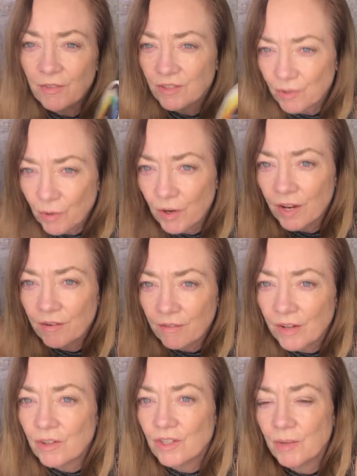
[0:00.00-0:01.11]
this creative
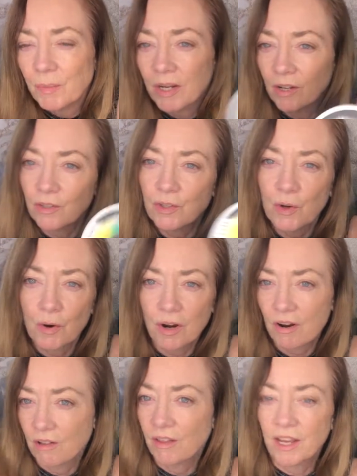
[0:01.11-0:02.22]
energy, because you're
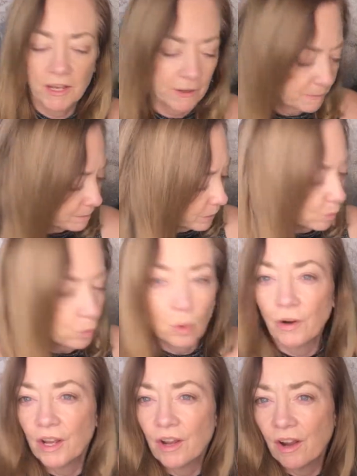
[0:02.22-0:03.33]
like
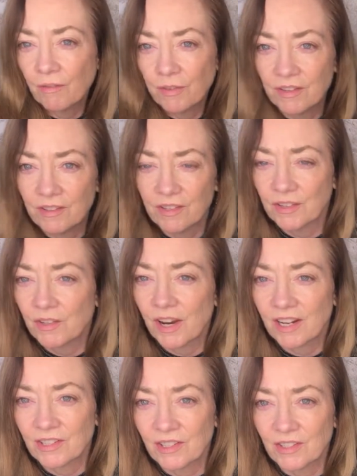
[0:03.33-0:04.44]
warding off these
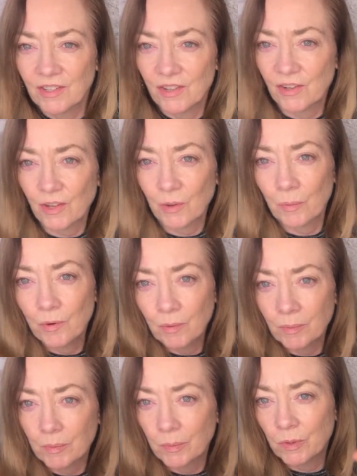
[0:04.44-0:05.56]
distractions, you know, like Wonder
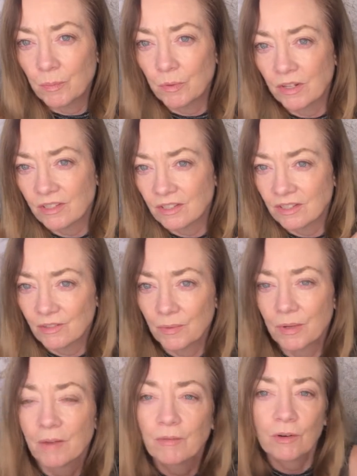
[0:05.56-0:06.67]
Woman with the bracelets or
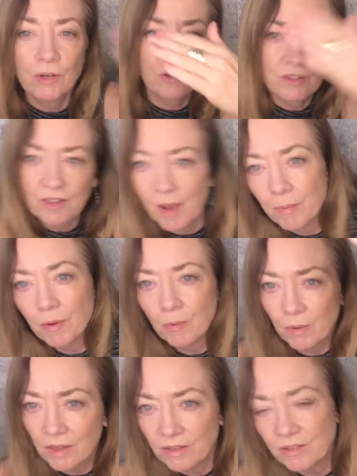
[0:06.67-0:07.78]
whatever, or you're slapping
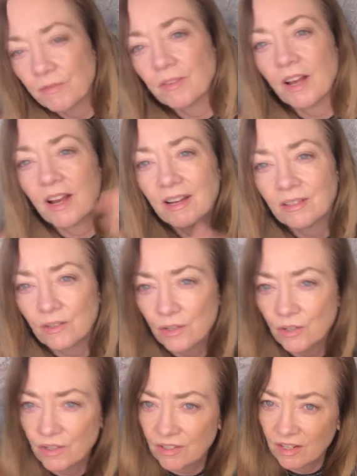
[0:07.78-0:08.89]
away these flies, or you're
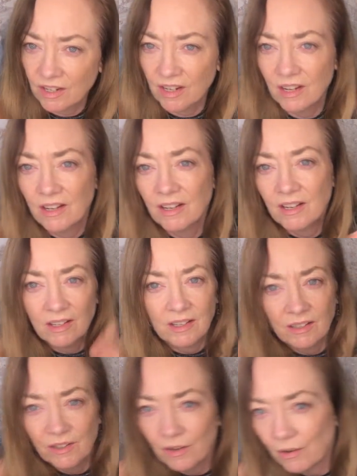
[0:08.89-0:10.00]
just like,
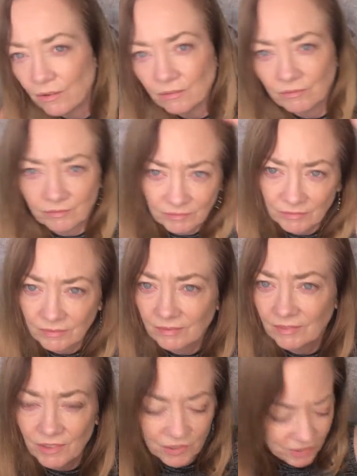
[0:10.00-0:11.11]
you know,
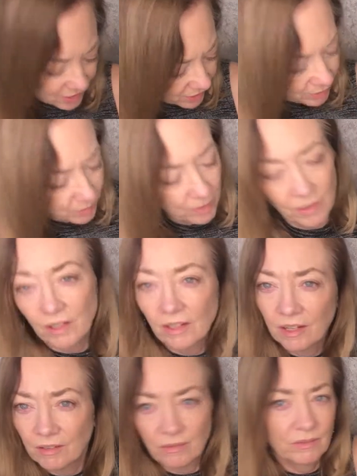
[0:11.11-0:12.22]
you're dealing with it
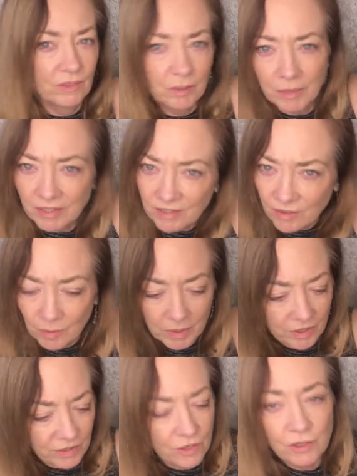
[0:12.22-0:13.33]
like little by slow,
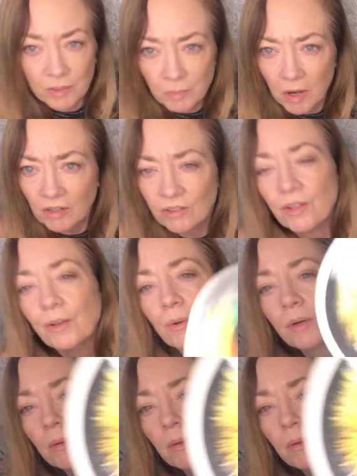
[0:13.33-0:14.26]
because they're small to you in